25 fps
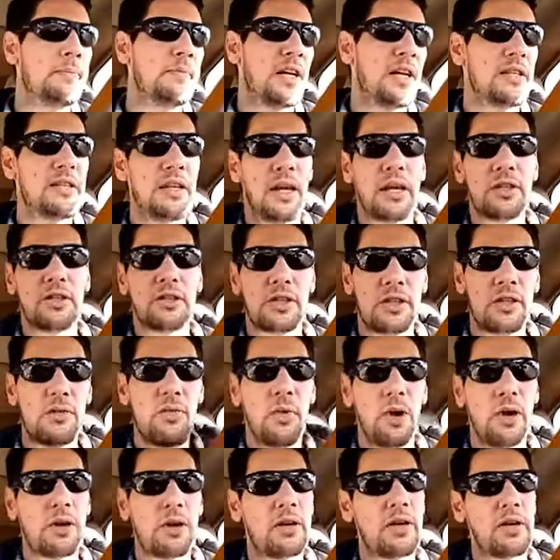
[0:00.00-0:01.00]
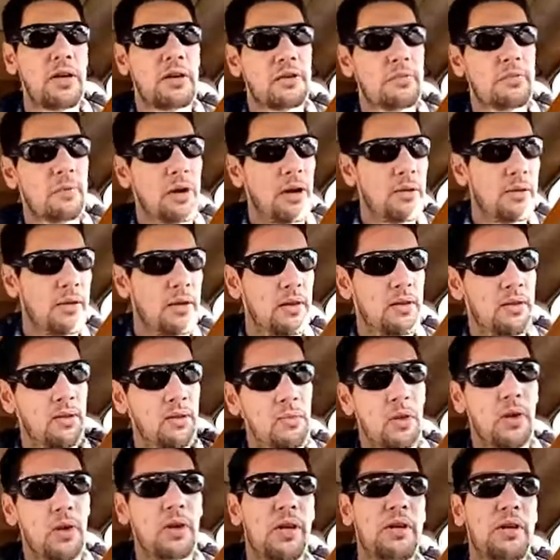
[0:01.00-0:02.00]
That's actually water heater is probably a
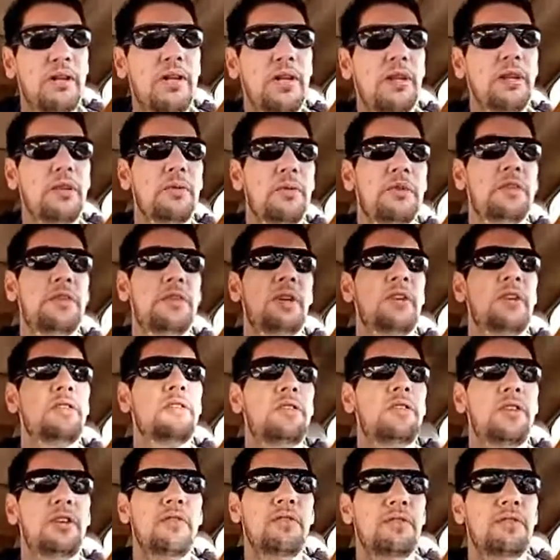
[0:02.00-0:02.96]
little more continuous energy,